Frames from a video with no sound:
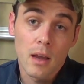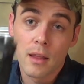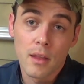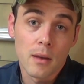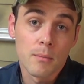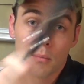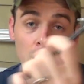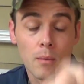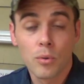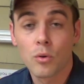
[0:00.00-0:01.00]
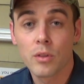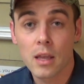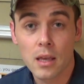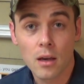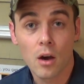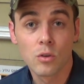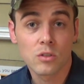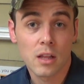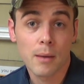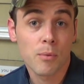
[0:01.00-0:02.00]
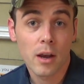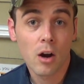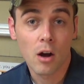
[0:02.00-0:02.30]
and then pull the hose clamp right